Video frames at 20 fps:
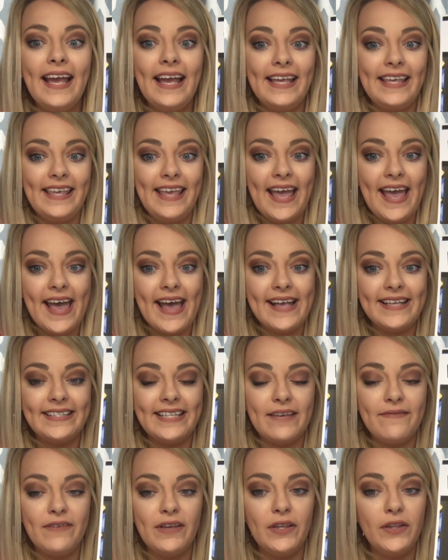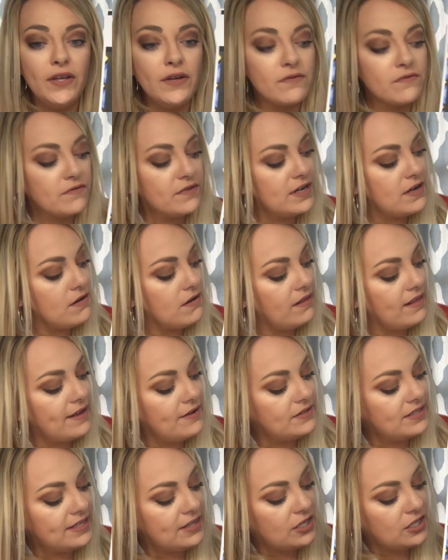Yes, if you look real
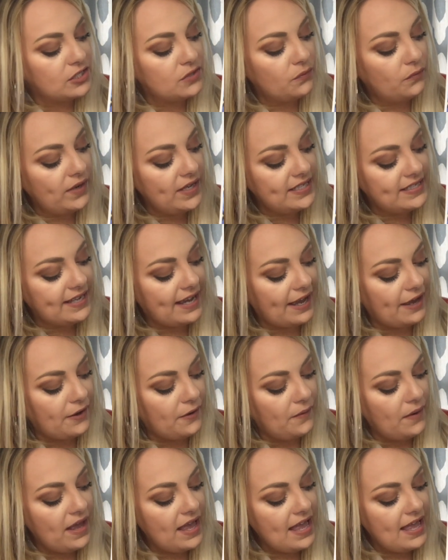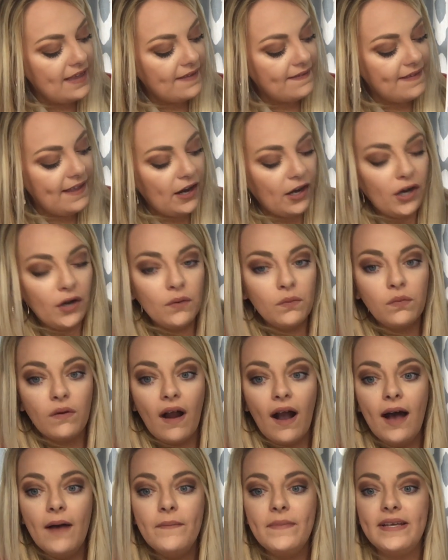close in this window, there are
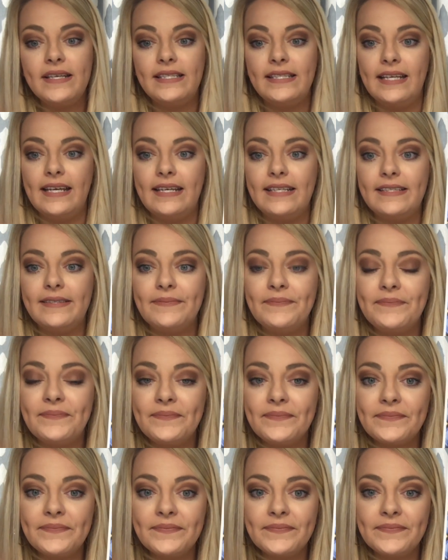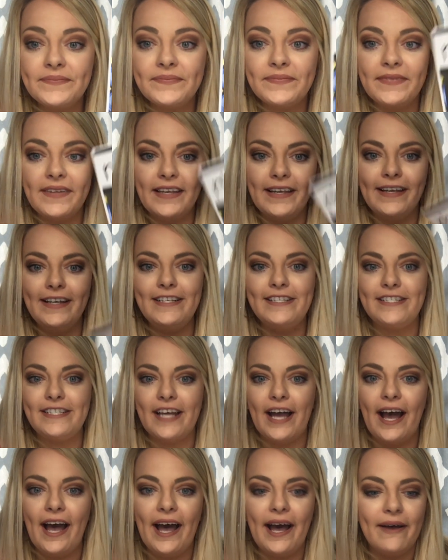rhombuses. Good
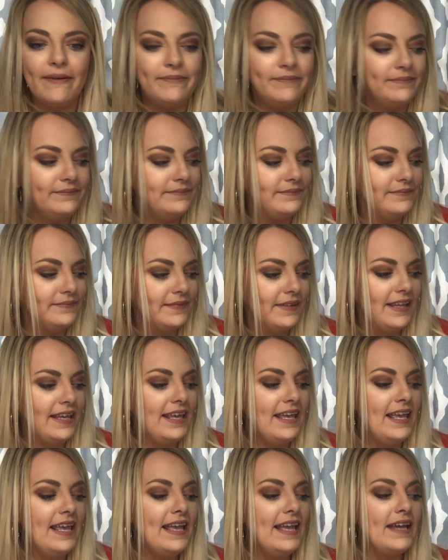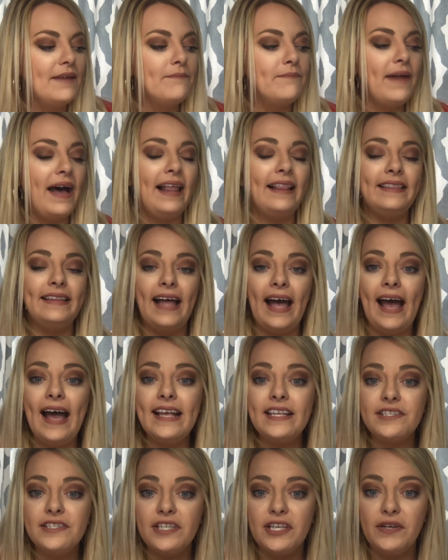job. My
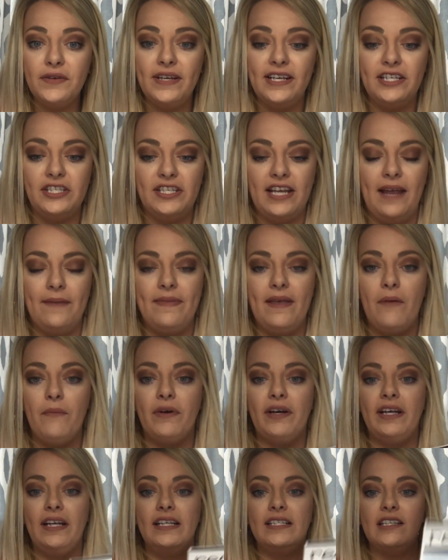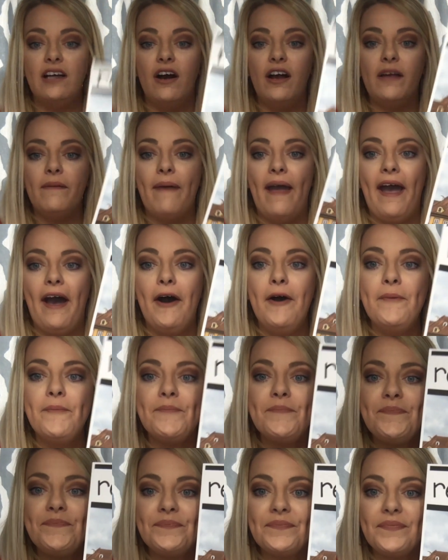last 2D shape that we're going to talk about
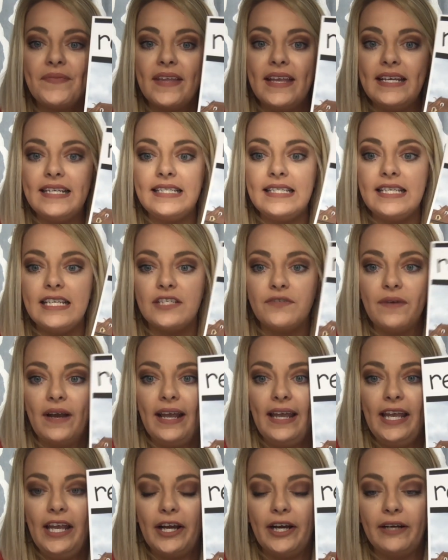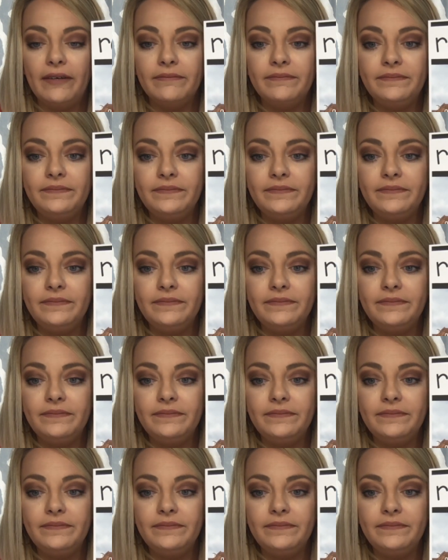is this right here.